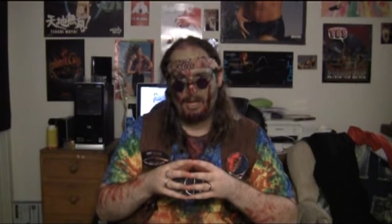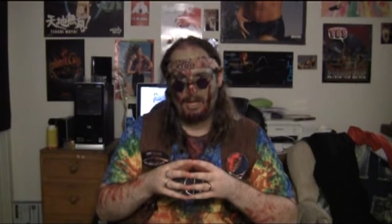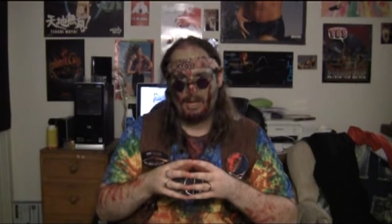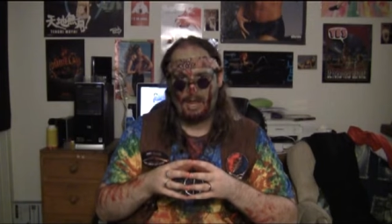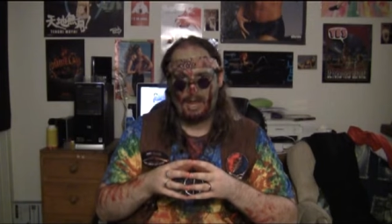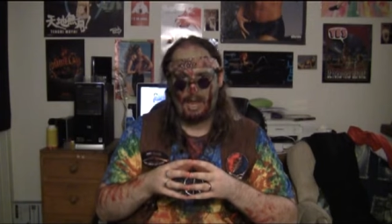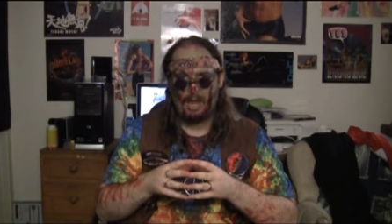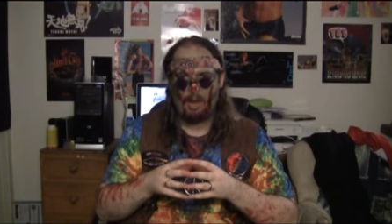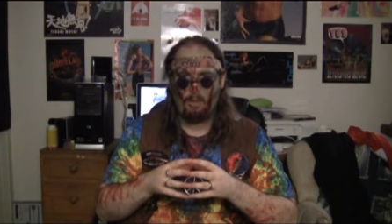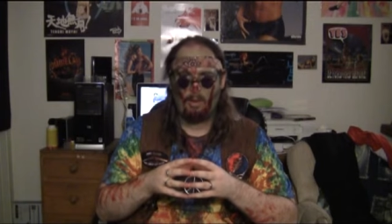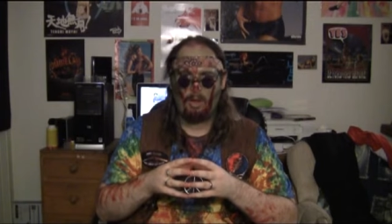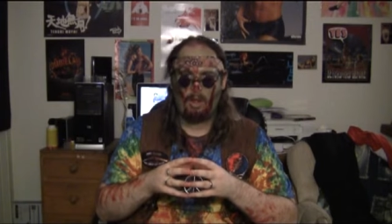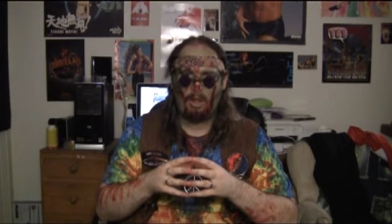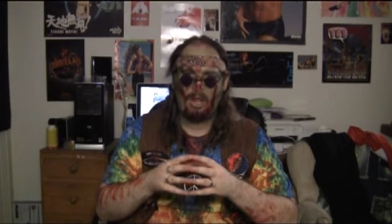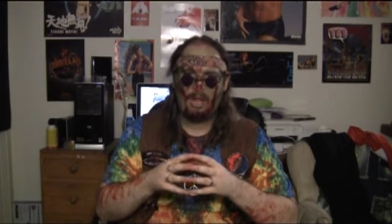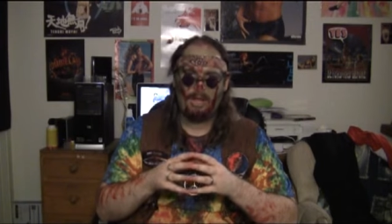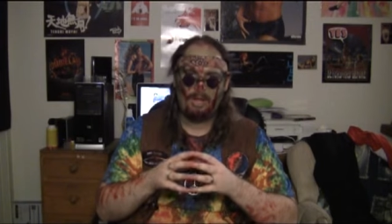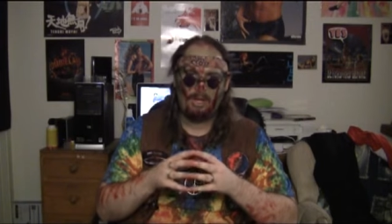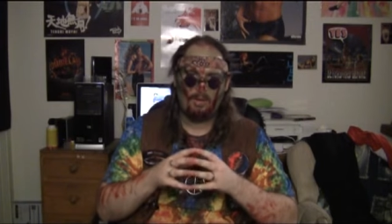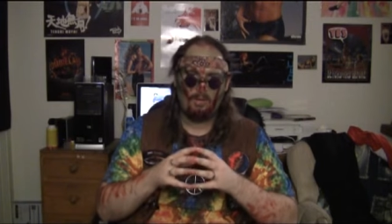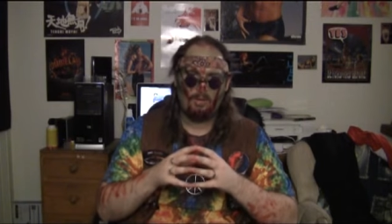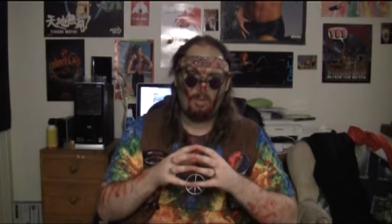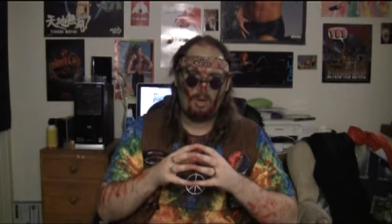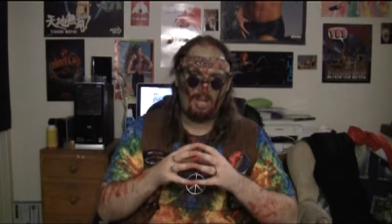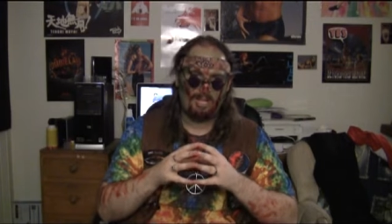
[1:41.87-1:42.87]
Now, while I
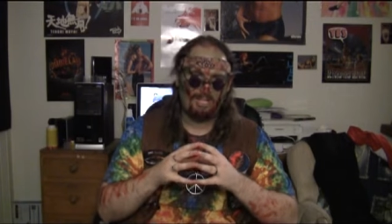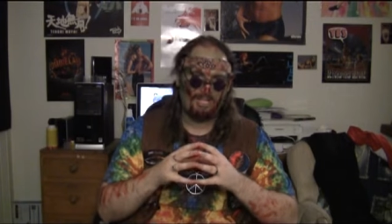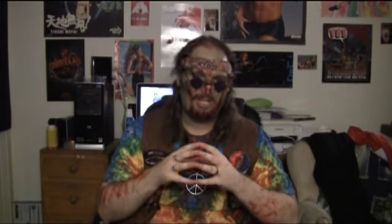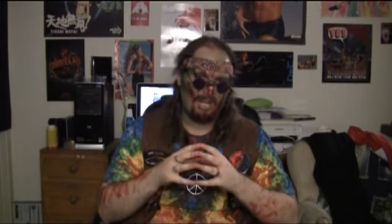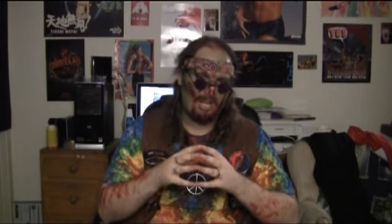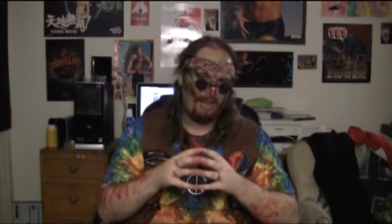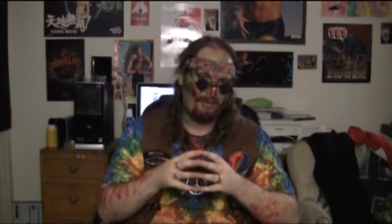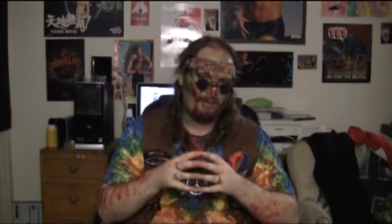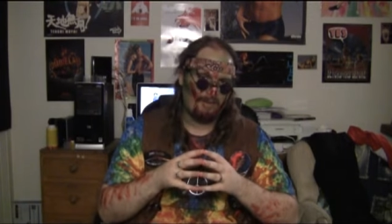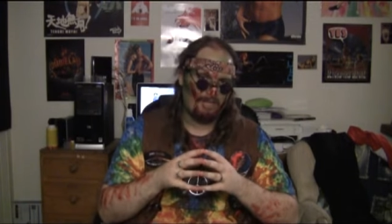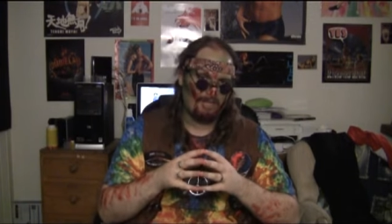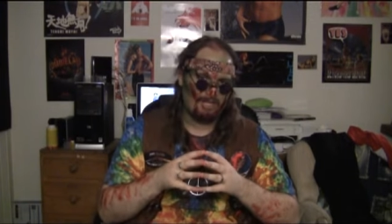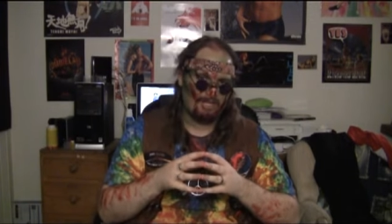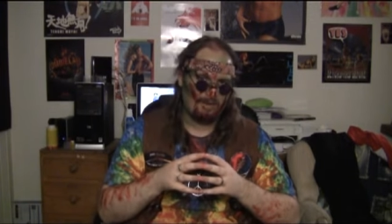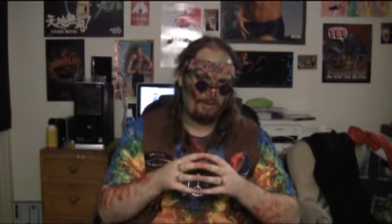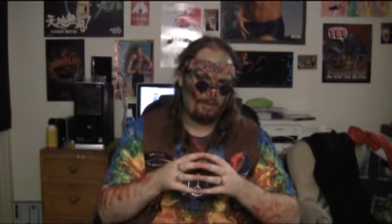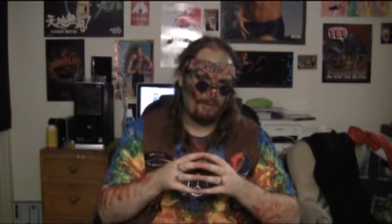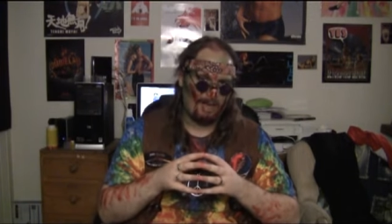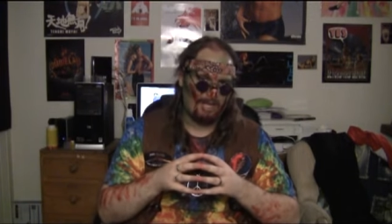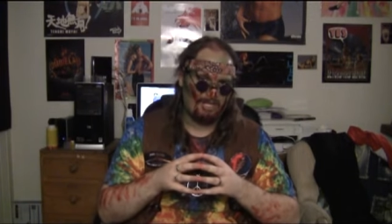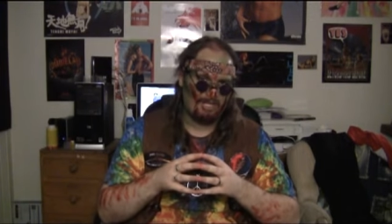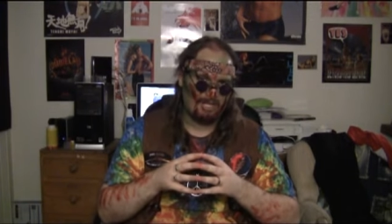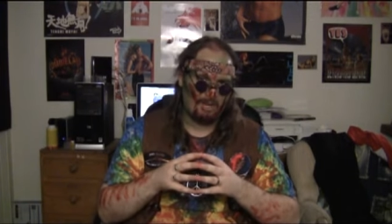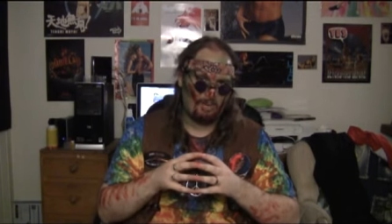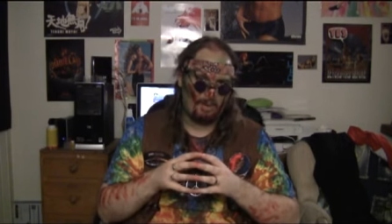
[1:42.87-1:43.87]
didn't watch every single
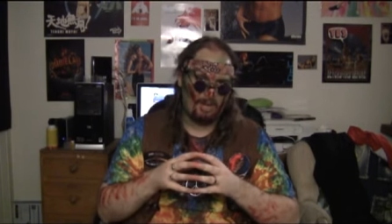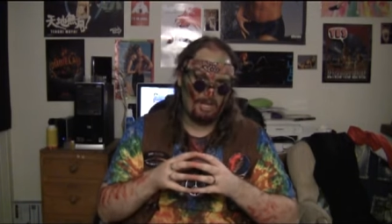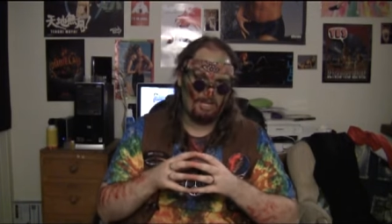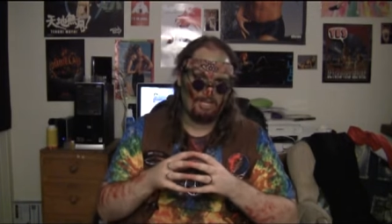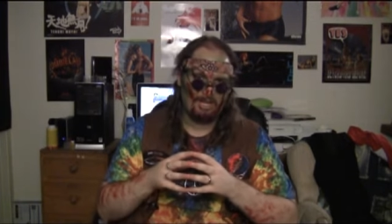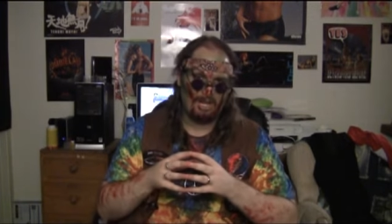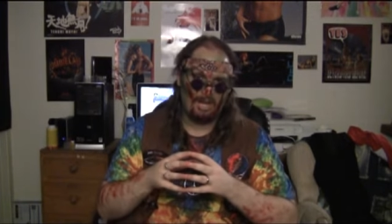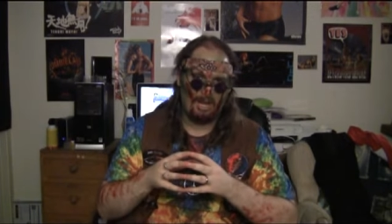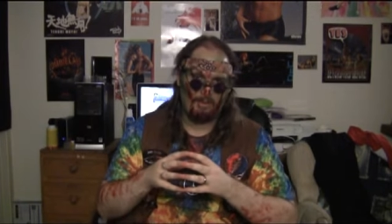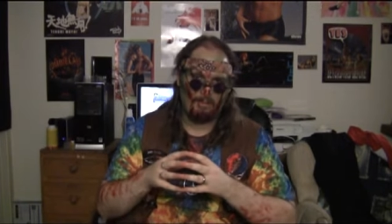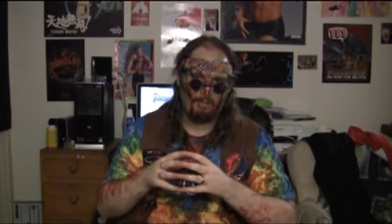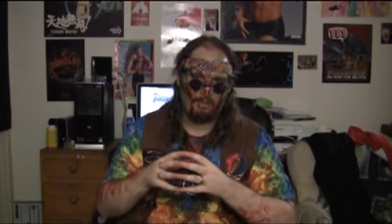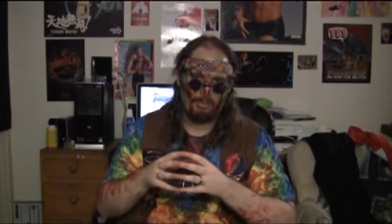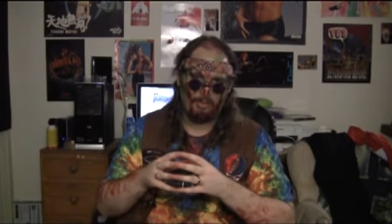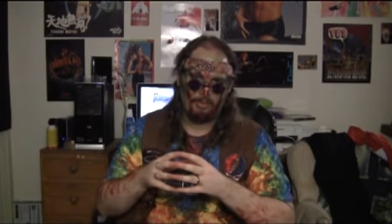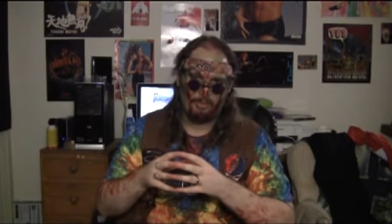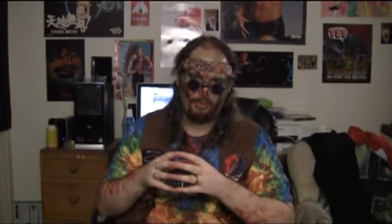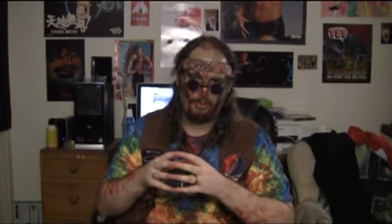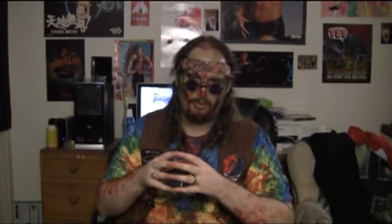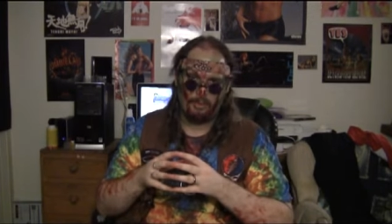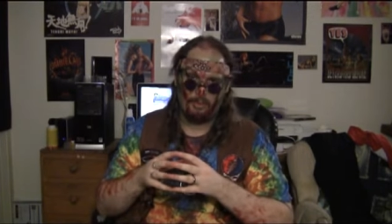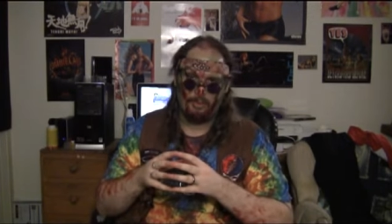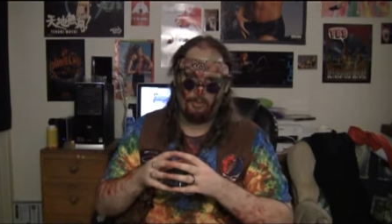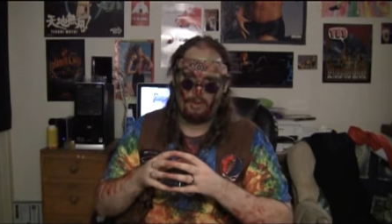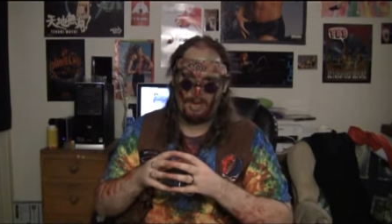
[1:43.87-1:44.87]
match, I watched up
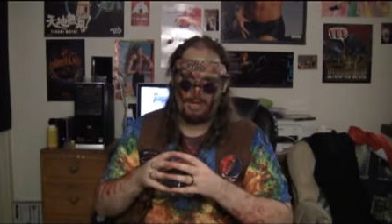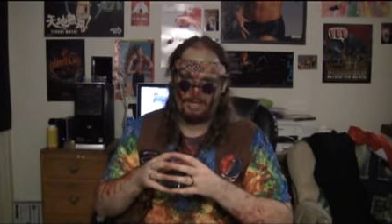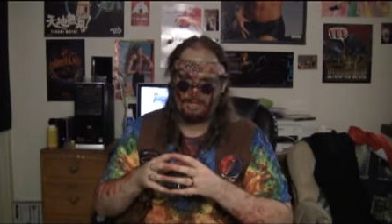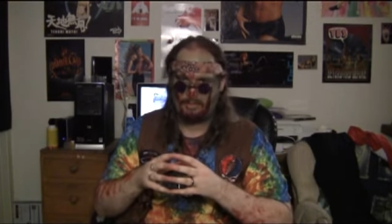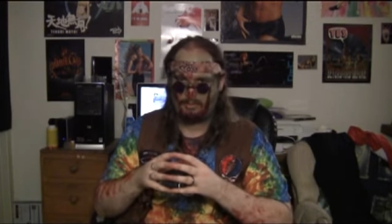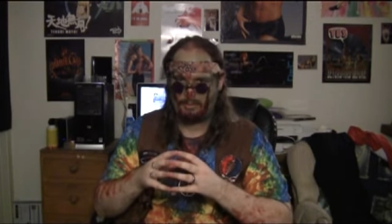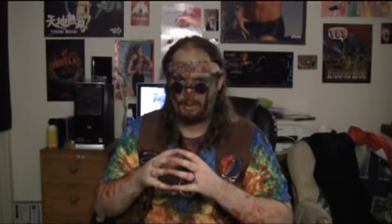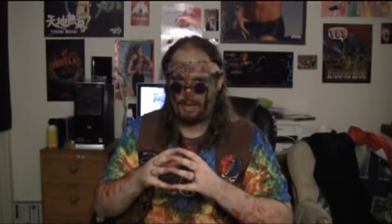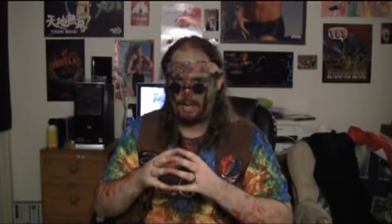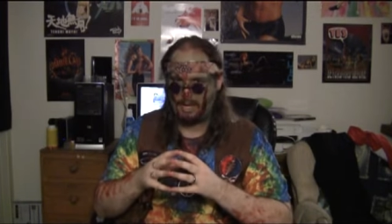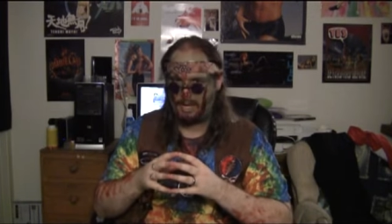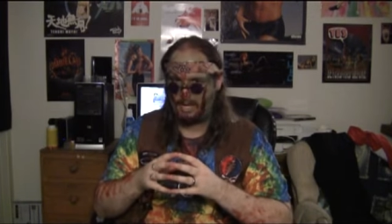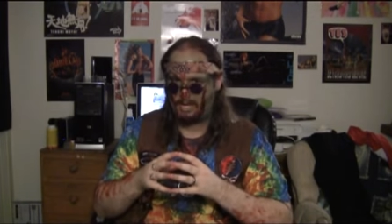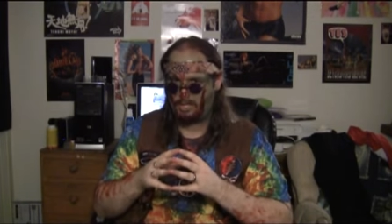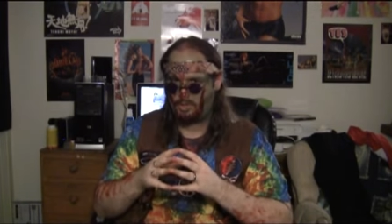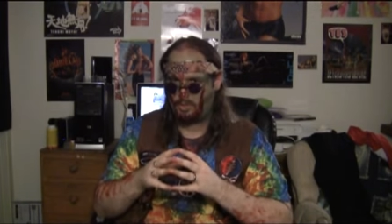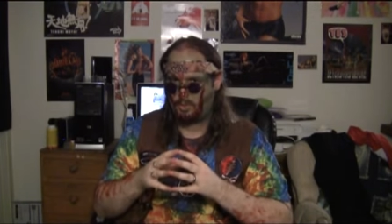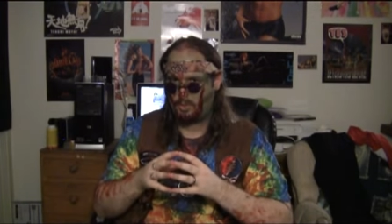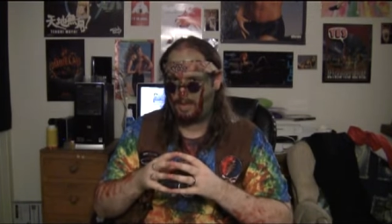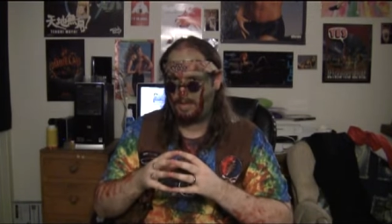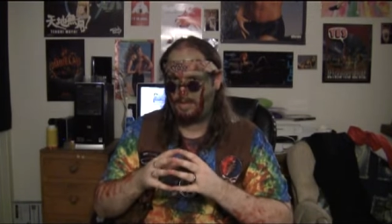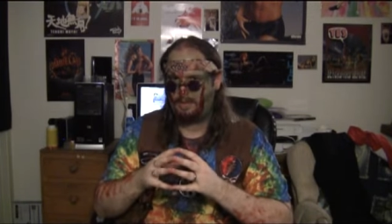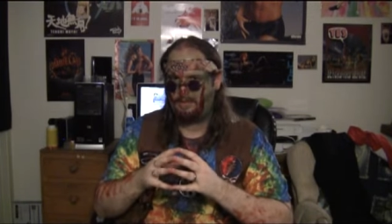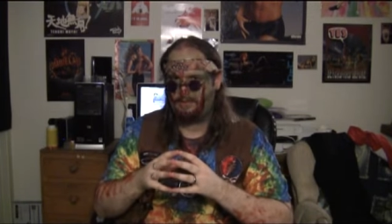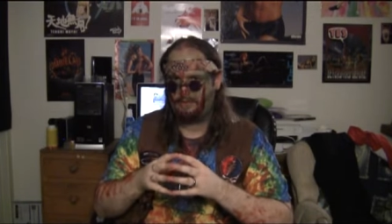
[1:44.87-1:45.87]
through WrestleMania
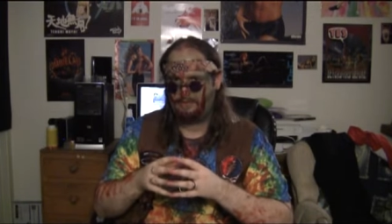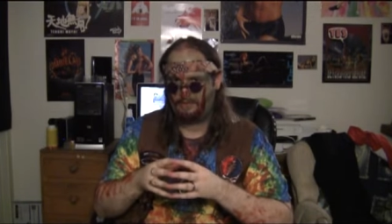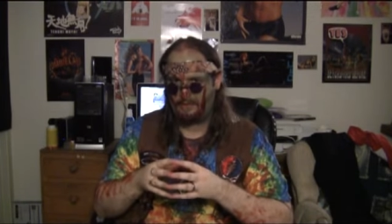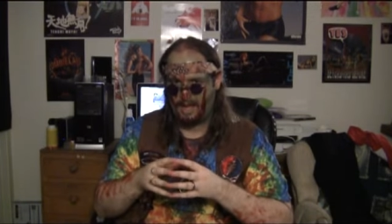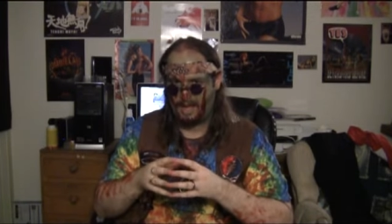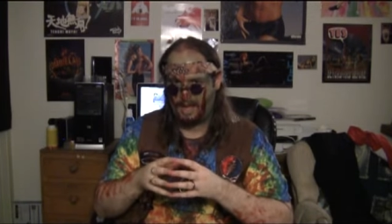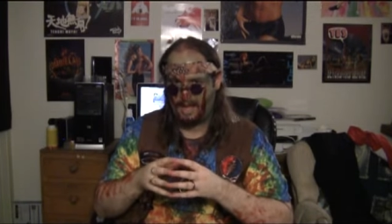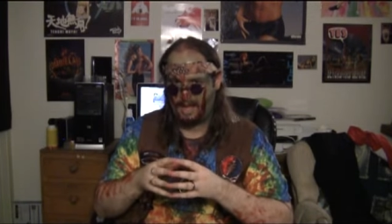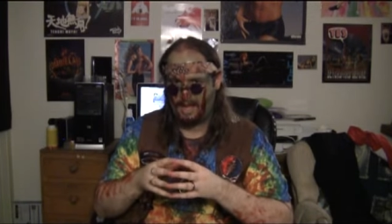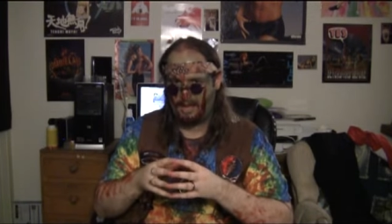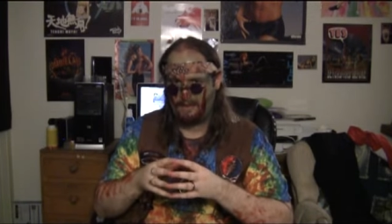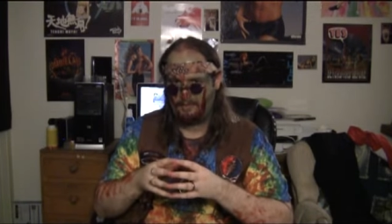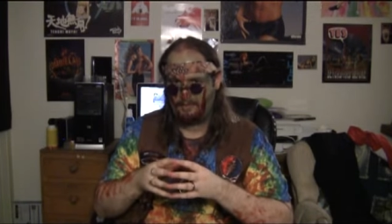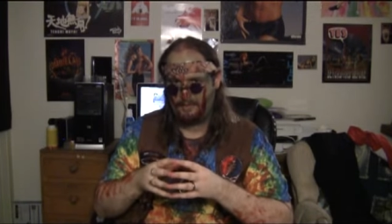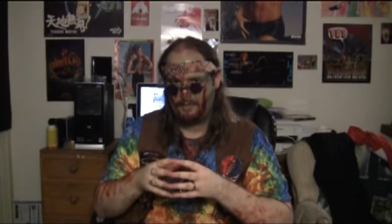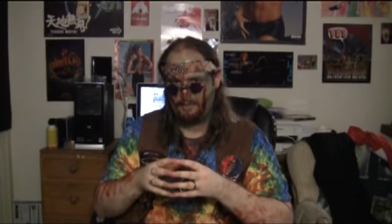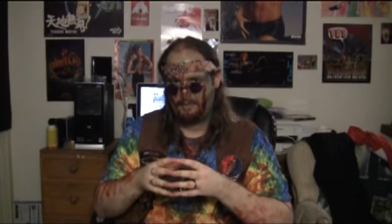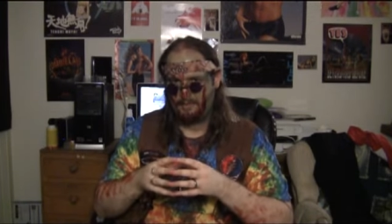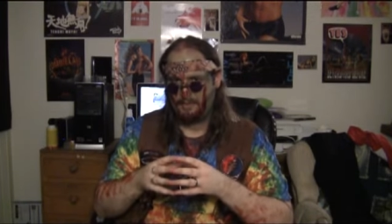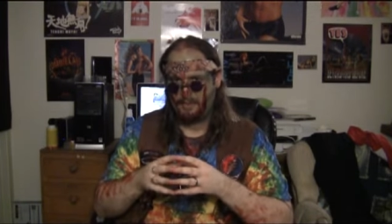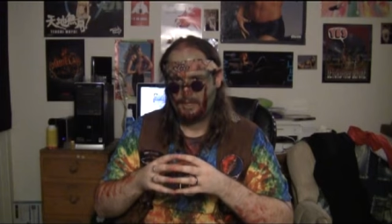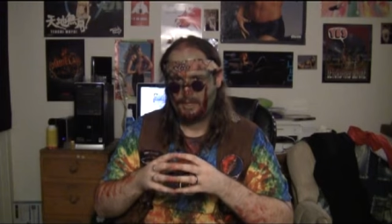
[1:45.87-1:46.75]
25.